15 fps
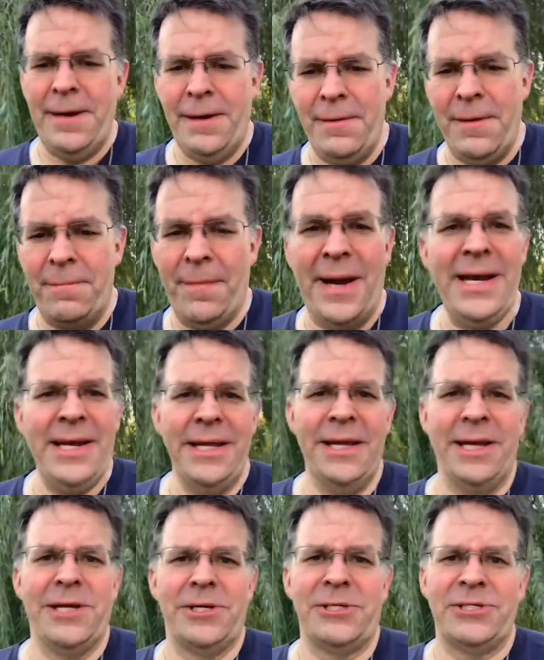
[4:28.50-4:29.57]
mighty
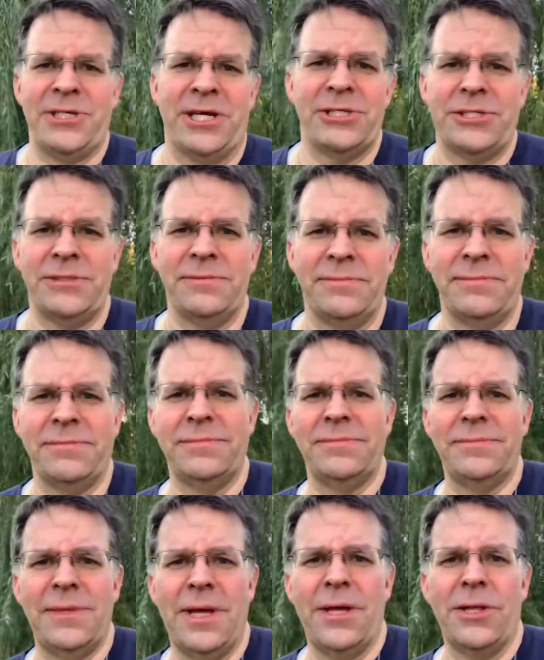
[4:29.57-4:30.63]
intercession,
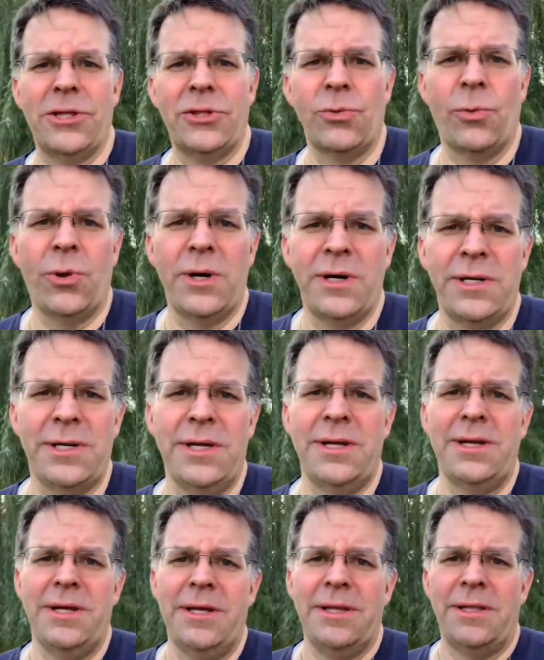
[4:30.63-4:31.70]
thwart
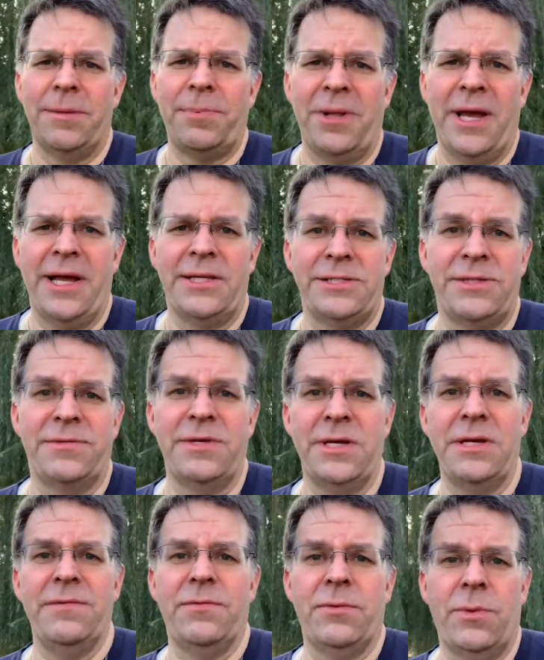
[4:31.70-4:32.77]
the plans of the
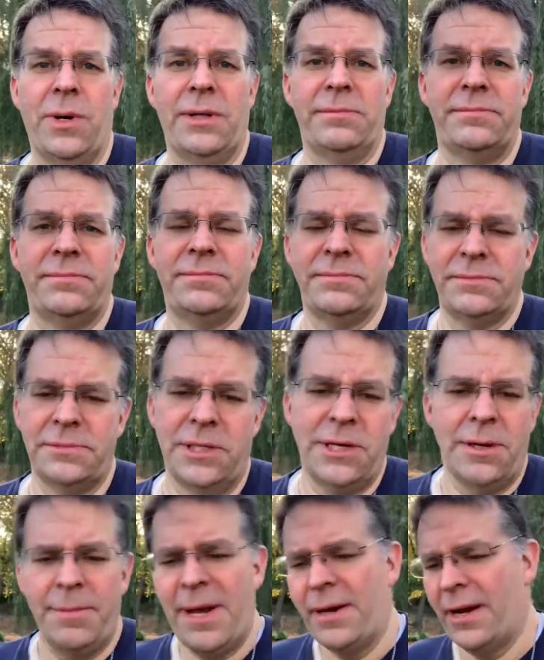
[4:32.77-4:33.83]
evil one, no
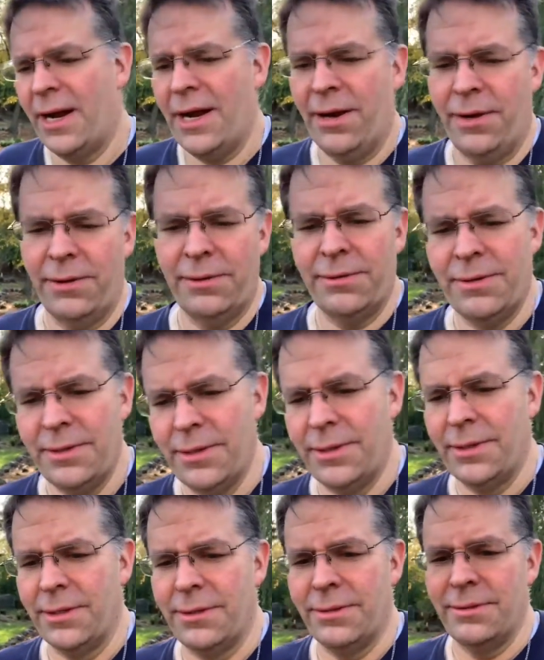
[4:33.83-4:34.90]
matter how
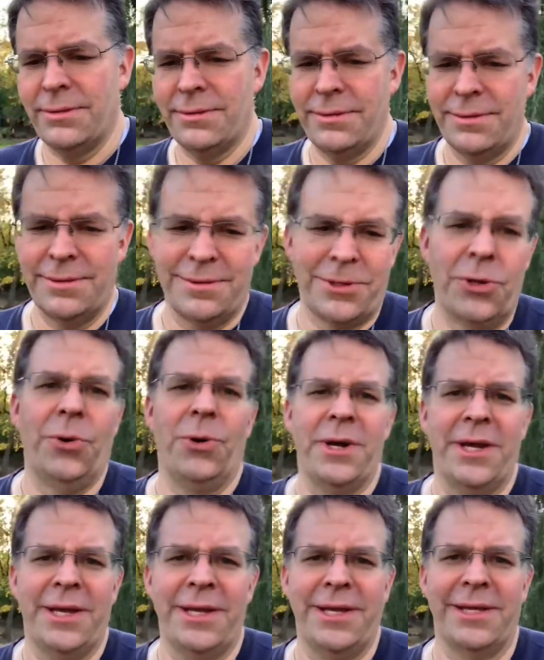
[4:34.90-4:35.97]
coy
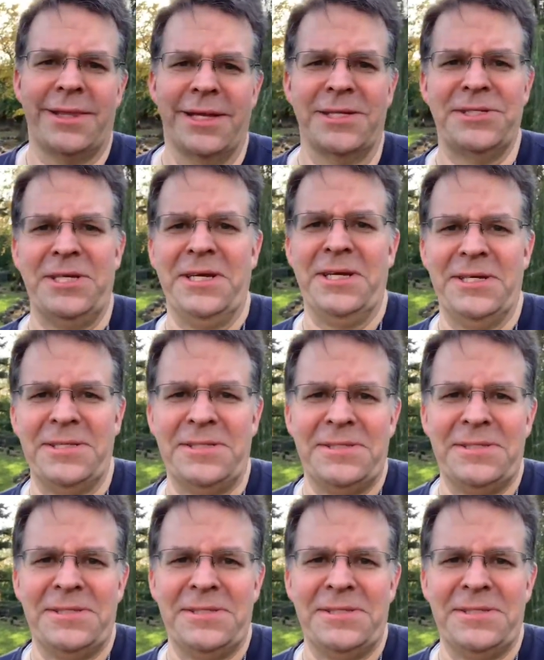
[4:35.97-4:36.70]
he thinks he is.